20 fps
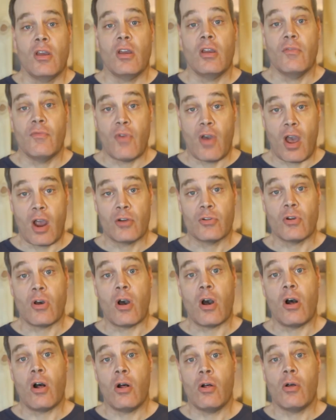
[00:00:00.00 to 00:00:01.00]
In fact,
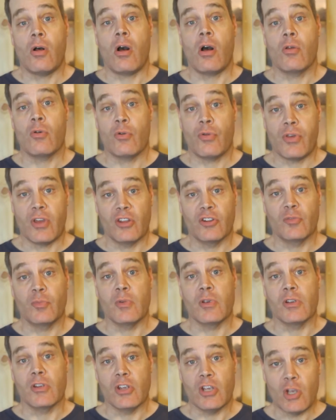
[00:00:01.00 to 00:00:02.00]
all other things
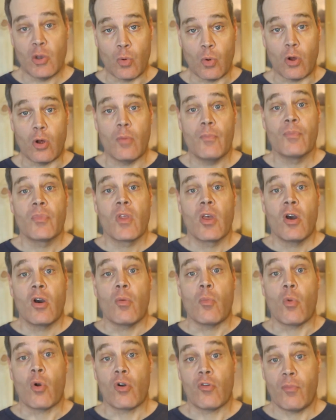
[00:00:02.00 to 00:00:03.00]
being equal,
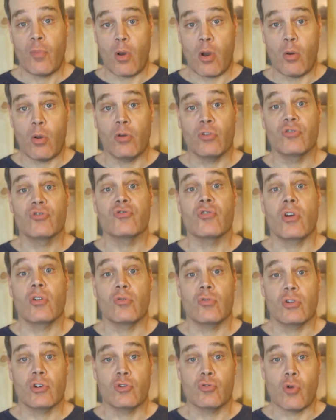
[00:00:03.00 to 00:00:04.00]
morph boas
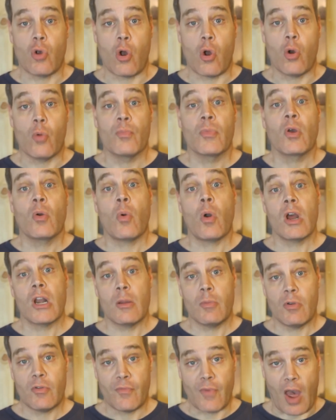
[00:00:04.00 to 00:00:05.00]
generally grow quite
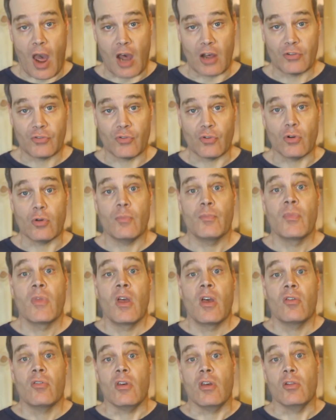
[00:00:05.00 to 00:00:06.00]
a bit faster
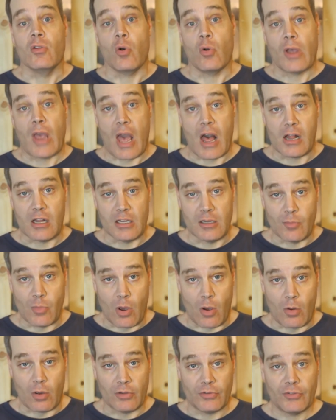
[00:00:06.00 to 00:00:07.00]
than locality
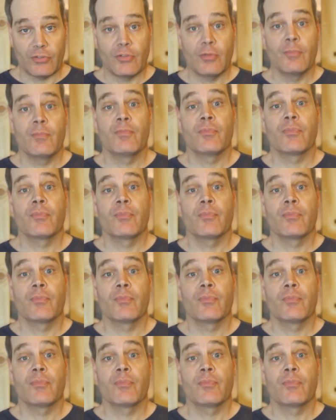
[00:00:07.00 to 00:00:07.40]
boas.